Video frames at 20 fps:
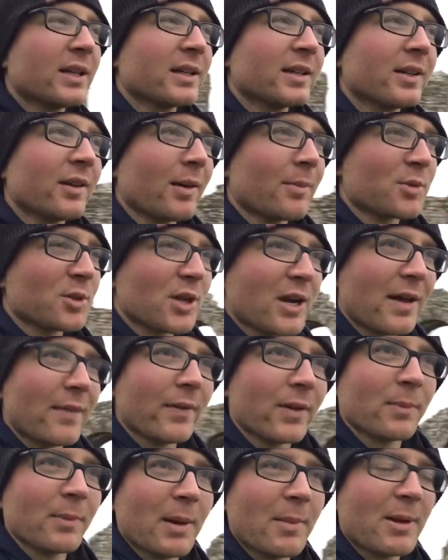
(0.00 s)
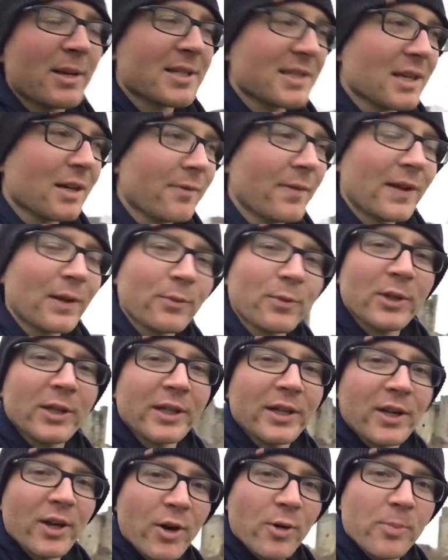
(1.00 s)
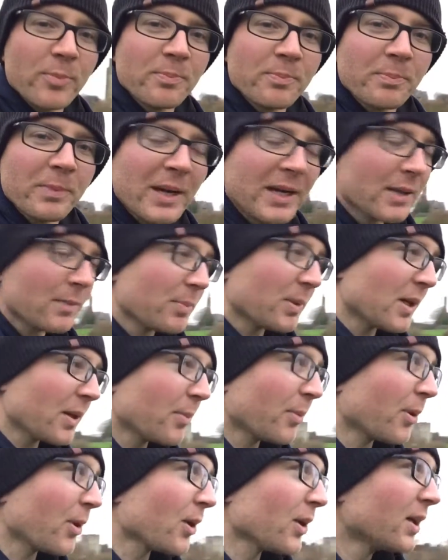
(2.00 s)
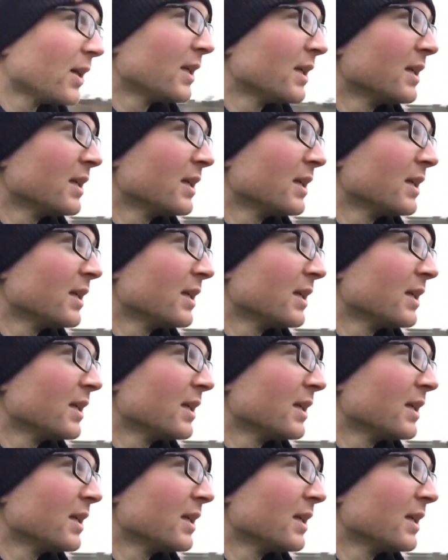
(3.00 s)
You know, I'm traveling by myself. I don't really know many people.